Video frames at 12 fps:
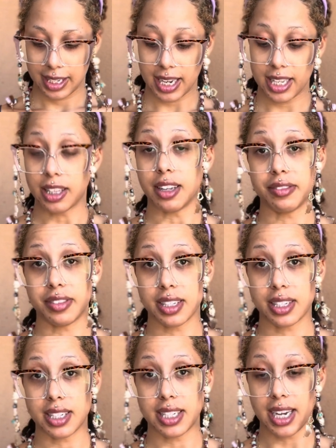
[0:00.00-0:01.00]
I love
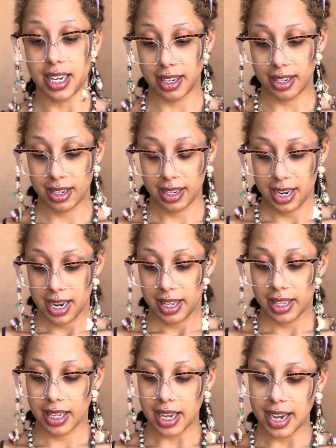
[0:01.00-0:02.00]
this deck.
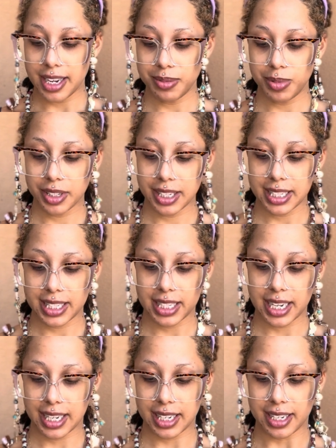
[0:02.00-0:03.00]
The guidebook is
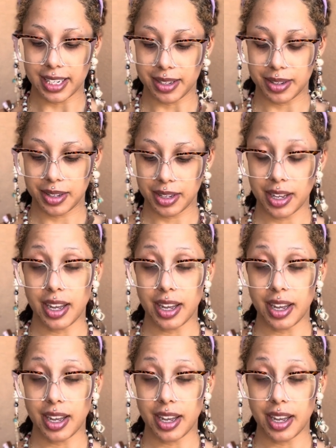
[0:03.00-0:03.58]
like a